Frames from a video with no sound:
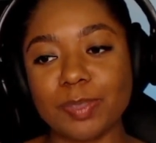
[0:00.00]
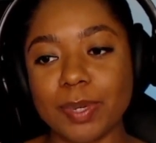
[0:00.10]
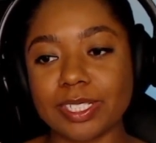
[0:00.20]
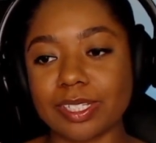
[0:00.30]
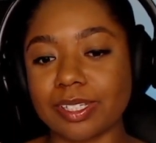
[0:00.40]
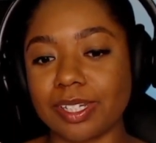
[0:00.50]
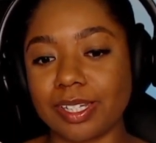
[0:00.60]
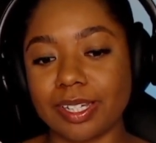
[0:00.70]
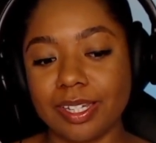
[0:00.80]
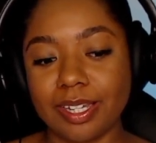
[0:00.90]

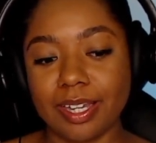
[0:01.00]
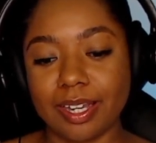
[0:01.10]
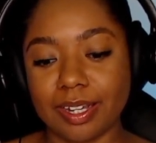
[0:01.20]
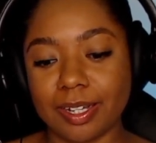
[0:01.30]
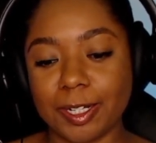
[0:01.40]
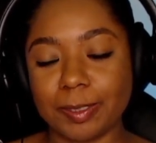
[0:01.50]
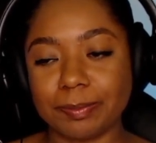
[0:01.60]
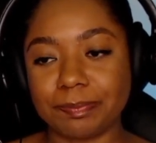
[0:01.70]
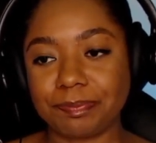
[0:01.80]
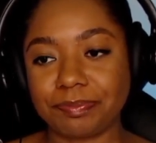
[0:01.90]
especially
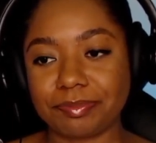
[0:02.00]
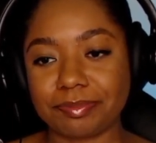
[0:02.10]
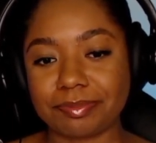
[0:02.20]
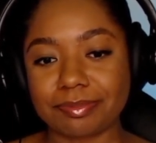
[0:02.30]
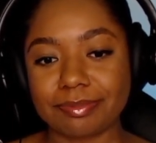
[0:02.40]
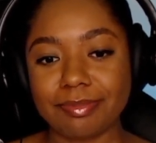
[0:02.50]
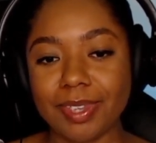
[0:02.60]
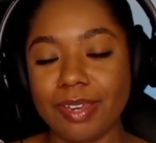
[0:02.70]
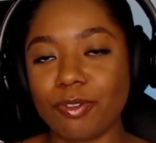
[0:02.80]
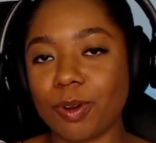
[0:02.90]

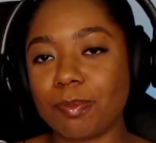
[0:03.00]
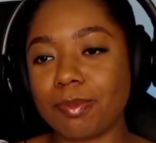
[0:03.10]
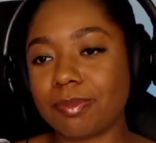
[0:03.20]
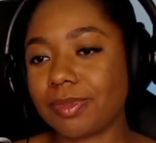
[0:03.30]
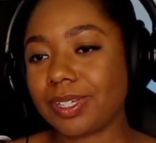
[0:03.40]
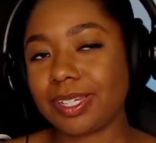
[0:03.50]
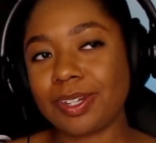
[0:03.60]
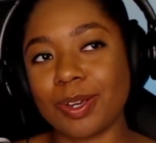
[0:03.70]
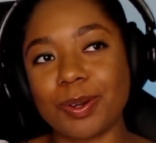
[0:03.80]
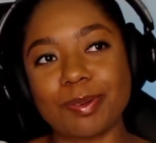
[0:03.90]
for,
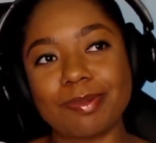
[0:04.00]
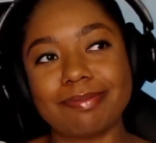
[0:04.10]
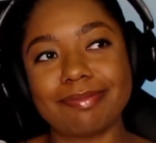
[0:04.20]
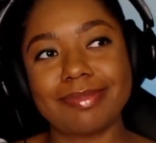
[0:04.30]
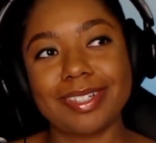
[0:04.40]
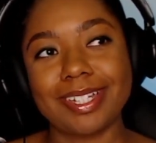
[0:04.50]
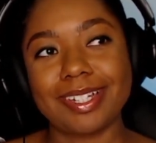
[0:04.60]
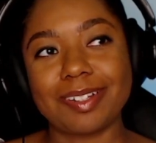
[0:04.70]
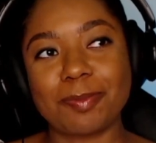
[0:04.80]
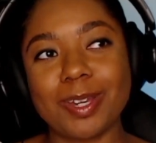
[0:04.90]
you know,
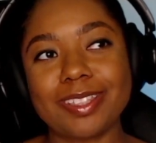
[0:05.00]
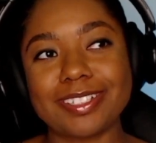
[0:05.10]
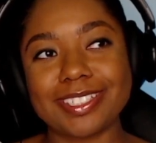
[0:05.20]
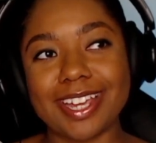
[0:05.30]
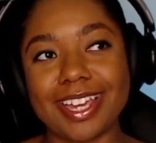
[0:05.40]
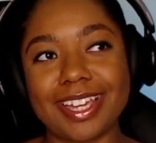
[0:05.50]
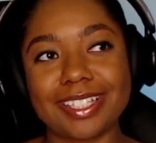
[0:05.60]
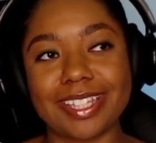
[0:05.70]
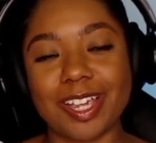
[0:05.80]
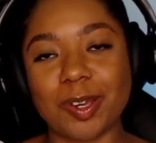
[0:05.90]
Mother's
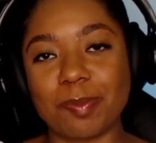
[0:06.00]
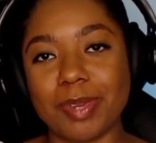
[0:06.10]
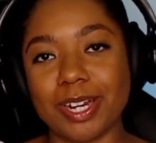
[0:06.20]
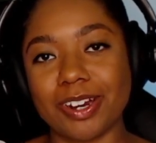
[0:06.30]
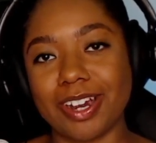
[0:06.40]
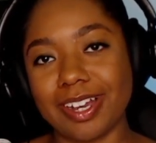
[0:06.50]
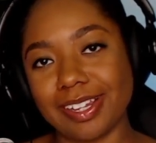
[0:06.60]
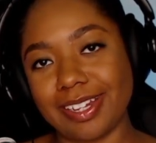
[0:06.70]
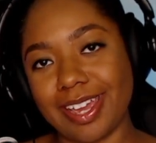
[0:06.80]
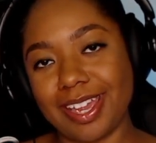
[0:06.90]
Day is like a bigger
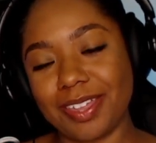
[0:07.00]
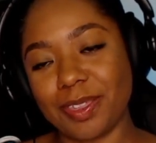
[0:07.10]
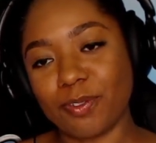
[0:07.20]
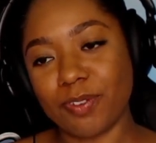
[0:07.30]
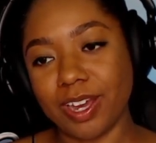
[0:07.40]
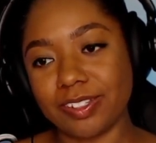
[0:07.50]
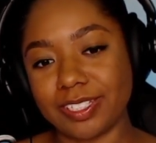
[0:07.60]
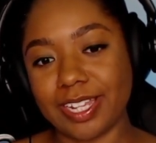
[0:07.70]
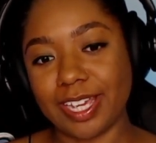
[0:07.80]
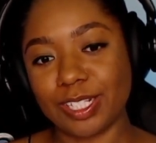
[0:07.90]
holiday than
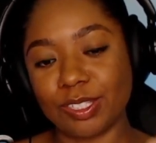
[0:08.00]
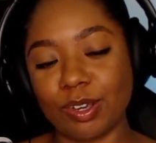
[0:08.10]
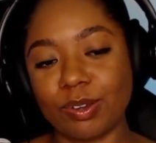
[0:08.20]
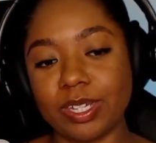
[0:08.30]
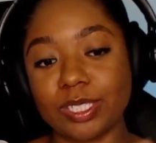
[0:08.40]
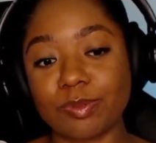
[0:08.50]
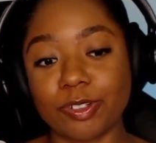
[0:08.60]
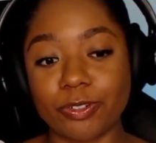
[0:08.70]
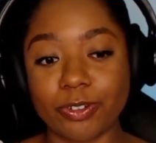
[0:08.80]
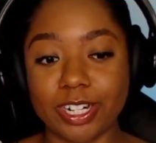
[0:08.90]
Father's Day, so it's
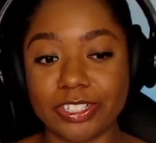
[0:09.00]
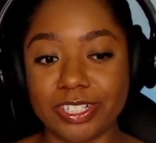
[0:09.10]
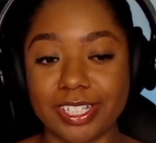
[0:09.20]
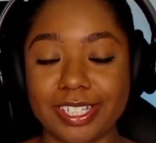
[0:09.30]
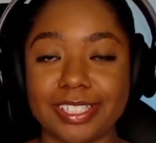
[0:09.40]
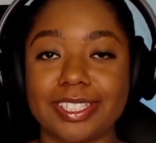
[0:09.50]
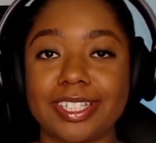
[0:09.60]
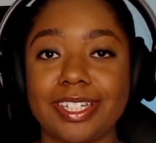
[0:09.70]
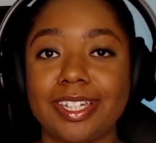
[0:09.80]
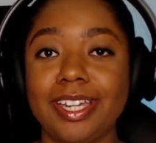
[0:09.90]
refreshing
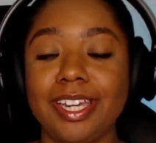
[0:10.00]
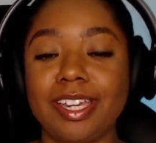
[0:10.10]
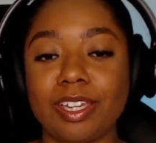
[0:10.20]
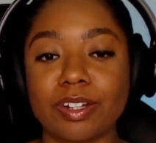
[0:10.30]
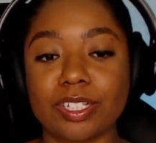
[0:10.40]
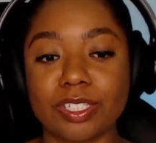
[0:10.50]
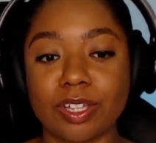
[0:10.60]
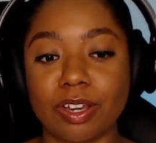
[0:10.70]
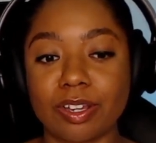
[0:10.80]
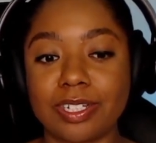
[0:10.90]
to hear a
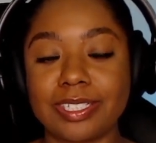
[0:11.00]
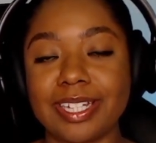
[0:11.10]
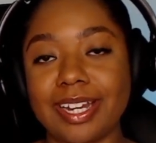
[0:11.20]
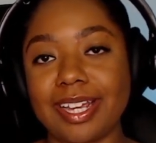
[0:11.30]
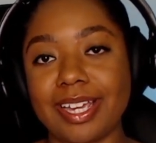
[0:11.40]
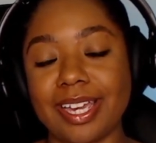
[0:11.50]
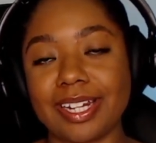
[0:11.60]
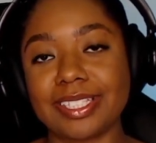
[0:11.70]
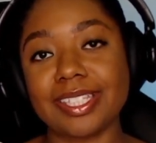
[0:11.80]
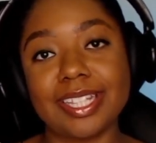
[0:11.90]
song
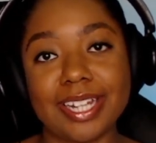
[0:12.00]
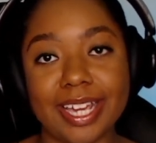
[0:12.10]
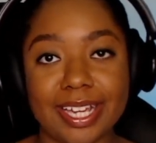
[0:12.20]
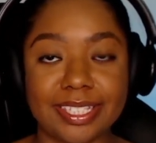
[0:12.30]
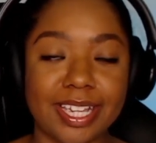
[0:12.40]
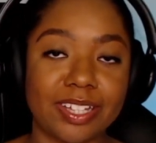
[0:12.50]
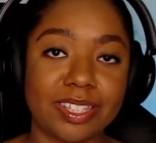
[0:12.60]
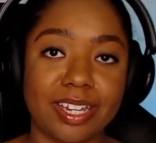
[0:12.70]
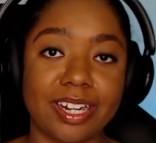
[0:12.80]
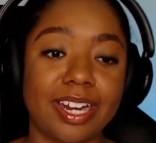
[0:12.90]
dedicated to the dads
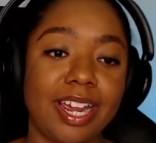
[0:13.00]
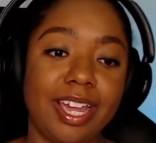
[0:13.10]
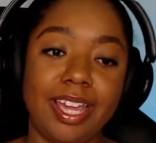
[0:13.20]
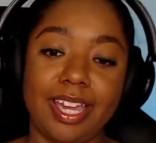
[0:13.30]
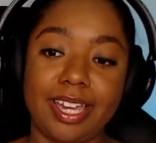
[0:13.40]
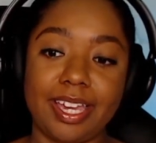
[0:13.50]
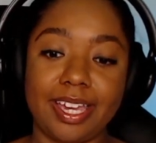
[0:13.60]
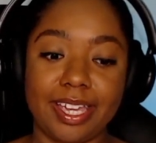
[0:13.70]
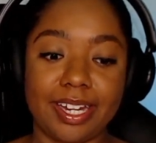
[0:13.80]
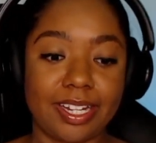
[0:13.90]
out there.
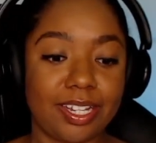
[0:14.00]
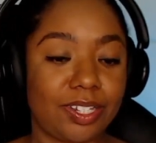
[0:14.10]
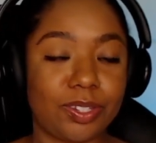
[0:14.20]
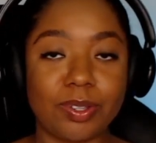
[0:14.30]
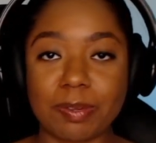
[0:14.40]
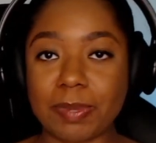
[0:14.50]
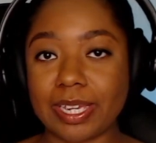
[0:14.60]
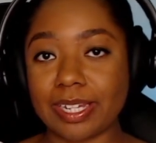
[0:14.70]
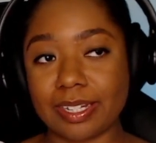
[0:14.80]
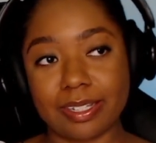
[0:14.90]
And you could
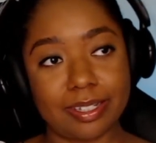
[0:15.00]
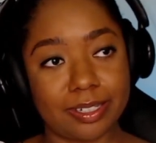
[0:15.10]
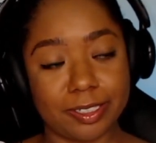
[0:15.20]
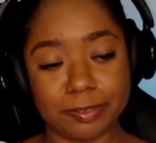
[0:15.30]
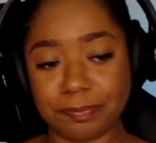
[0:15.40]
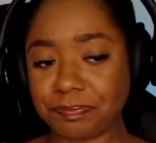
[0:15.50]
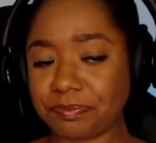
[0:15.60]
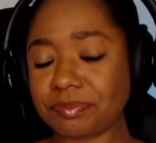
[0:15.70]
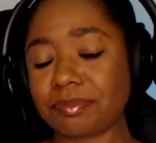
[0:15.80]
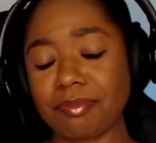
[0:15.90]
be
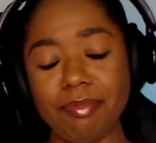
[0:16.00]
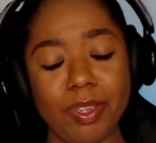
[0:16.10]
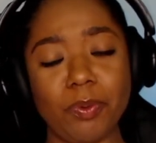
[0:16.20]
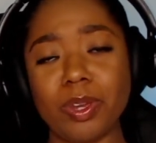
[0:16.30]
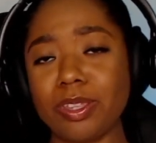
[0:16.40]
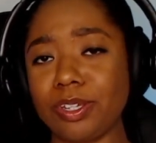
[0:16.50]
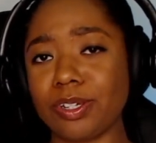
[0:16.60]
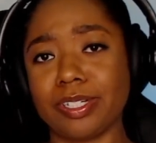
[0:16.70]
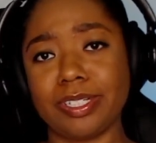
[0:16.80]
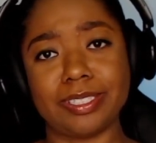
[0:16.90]
whether
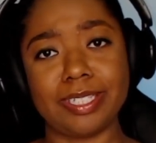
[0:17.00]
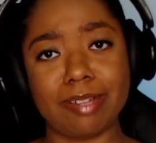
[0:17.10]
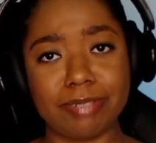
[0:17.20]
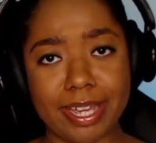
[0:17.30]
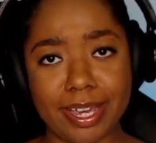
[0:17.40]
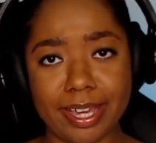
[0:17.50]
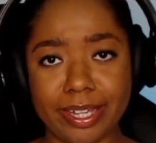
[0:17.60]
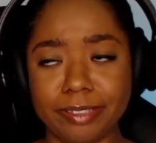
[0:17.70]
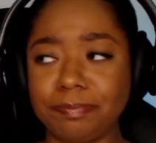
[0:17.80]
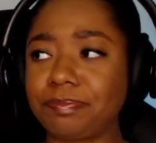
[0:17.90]
you're a
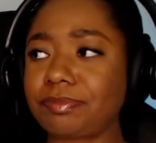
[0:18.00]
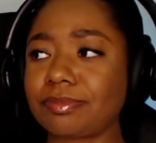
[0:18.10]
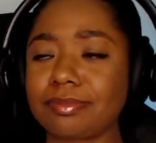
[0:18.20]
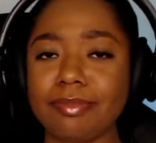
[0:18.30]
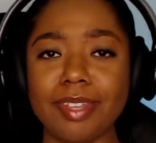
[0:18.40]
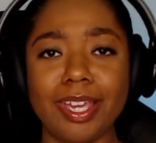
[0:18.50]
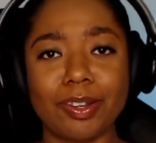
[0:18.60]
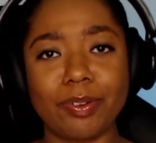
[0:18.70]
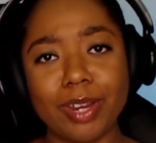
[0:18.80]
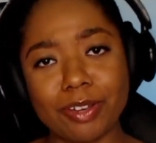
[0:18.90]
stepdad,
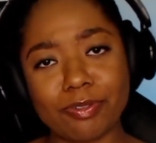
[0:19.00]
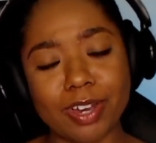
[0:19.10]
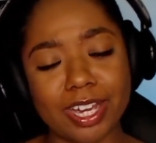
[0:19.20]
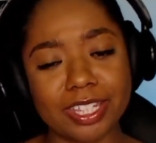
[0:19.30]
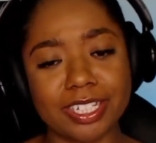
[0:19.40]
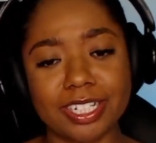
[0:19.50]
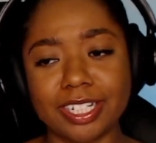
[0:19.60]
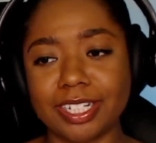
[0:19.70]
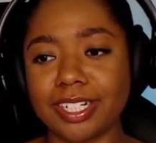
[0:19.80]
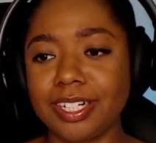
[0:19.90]
a
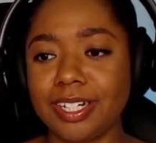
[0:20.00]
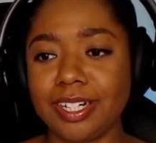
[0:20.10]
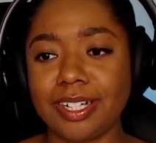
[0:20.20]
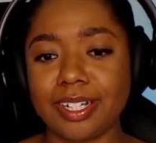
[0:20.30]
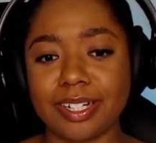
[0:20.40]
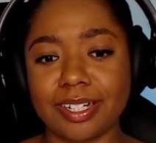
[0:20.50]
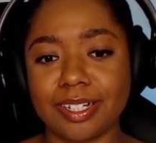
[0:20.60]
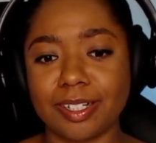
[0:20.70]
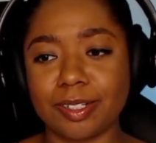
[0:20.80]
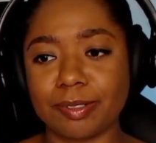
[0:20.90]
grandfather,
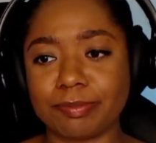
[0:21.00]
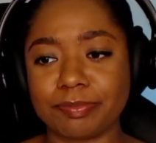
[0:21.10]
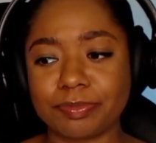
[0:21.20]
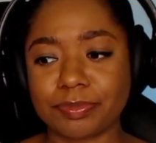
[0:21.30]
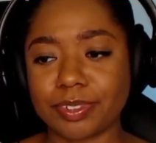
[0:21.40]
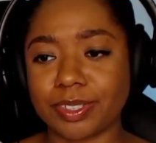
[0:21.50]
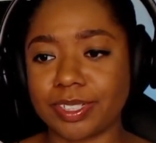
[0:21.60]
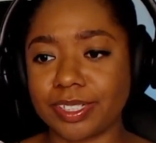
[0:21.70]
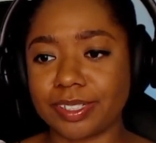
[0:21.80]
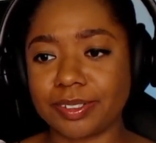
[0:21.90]

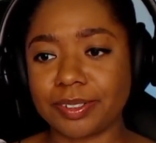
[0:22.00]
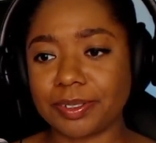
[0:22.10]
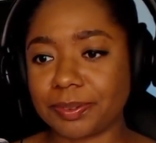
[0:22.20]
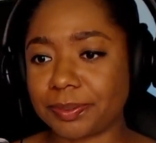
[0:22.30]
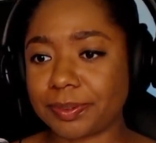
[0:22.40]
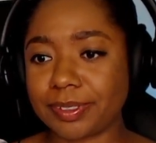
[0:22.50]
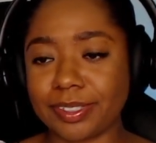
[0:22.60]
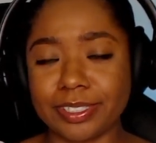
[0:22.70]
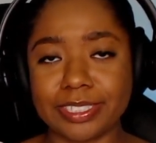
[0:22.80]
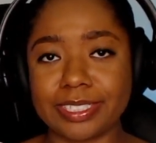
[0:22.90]
or
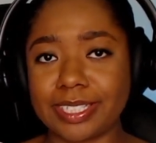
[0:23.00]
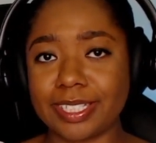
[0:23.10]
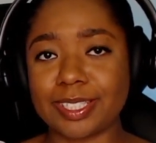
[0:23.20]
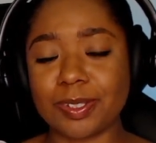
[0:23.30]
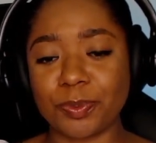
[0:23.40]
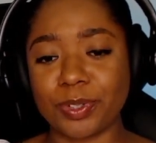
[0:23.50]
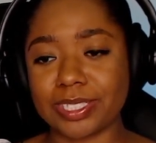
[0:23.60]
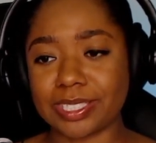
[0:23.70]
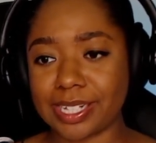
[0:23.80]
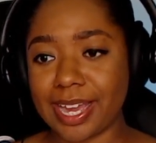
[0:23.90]
you're just in
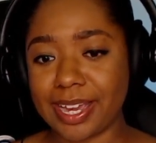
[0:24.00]
someone's